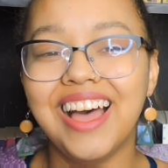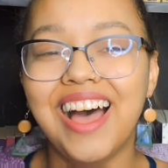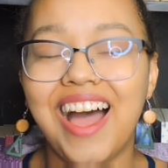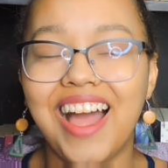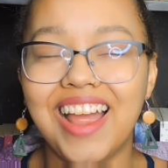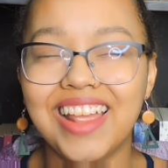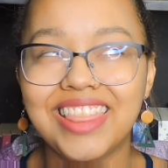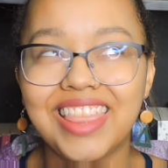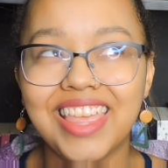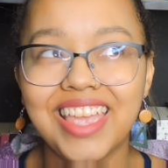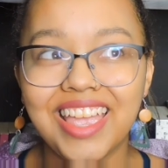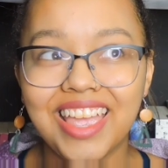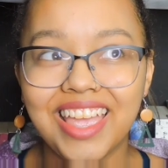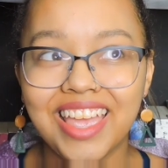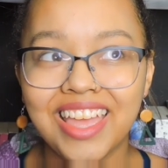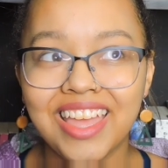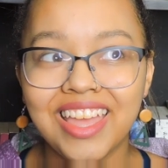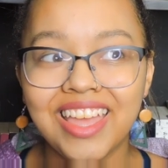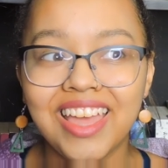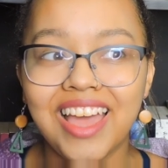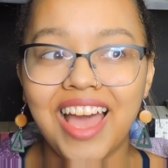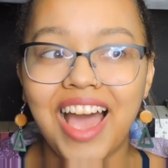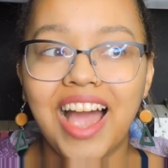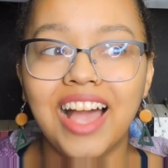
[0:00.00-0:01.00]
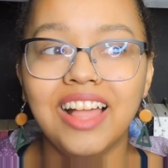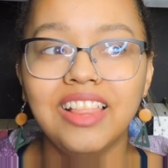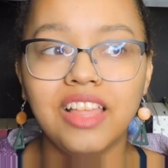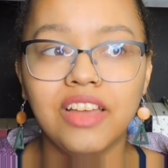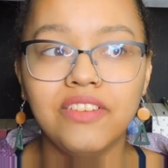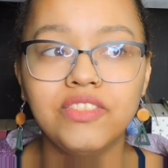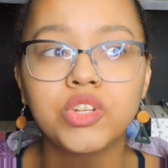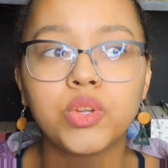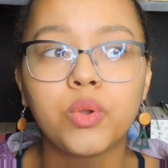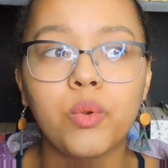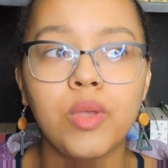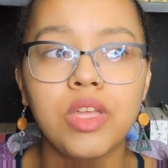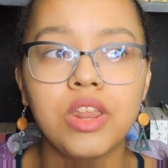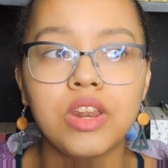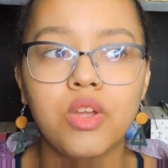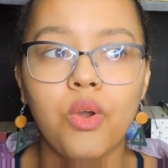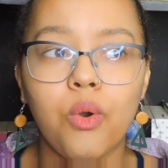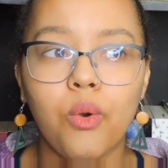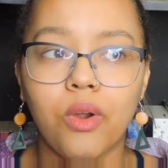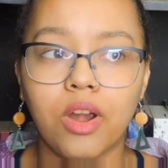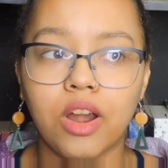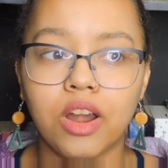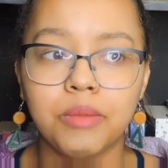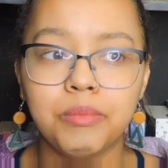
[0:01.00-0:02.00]
I think I loved Queen
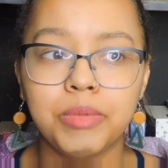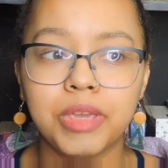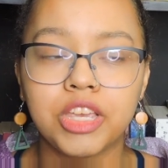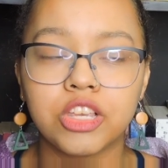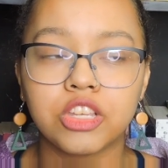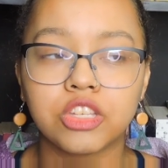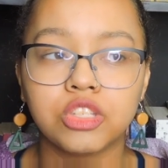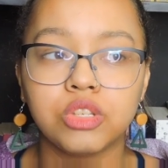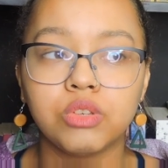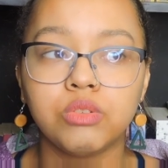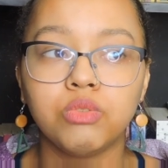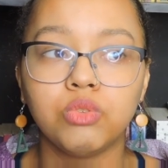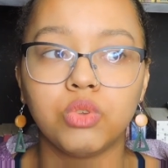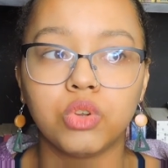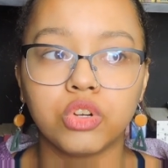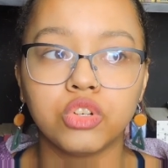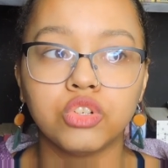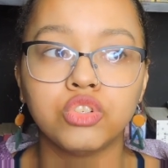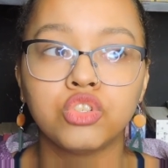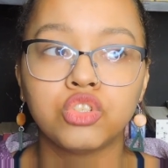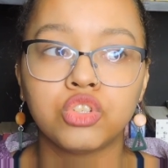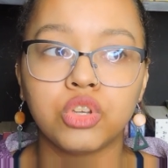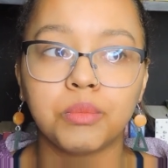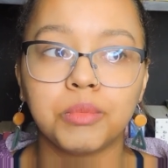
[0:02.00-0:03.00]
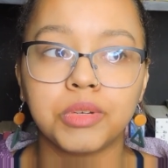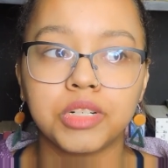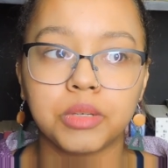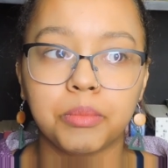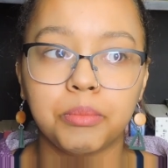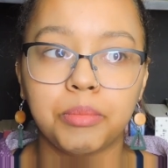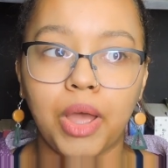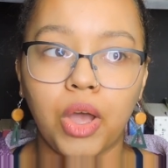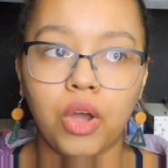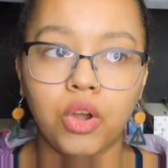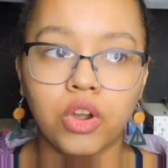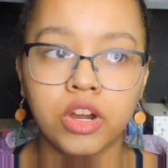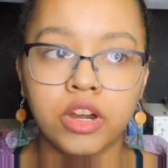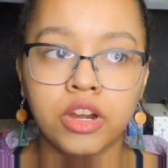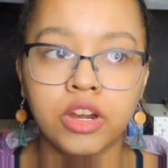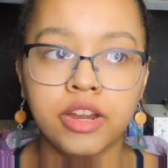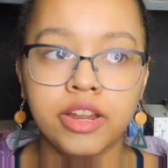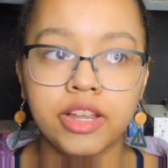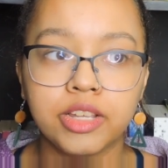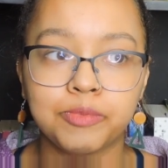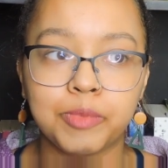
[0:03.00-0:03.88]
Cora because you learned so much about her,